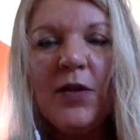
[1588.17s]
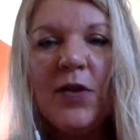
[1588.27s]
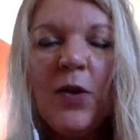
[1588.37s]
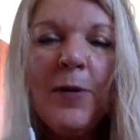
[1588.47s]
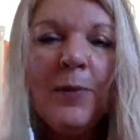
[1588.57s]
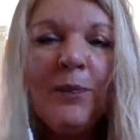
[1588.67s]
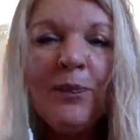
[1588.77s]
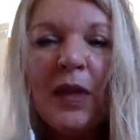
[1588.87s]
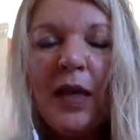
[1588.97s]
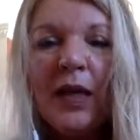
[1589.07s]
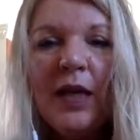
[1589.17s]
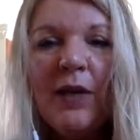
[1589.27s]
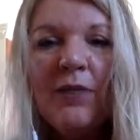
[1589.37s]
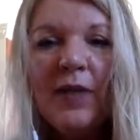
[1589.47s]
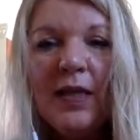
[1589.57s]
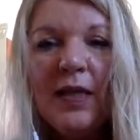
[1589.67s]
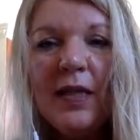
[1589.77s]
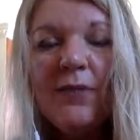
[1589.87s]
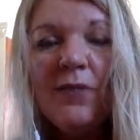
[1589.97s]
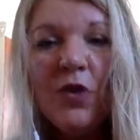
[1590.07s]
So if this
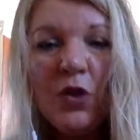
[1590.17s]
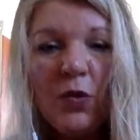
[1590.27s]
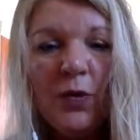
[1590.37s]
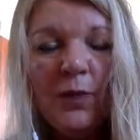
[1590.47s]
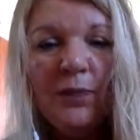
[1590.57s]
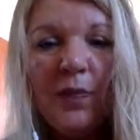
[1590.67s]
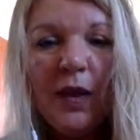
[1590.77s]
is for you,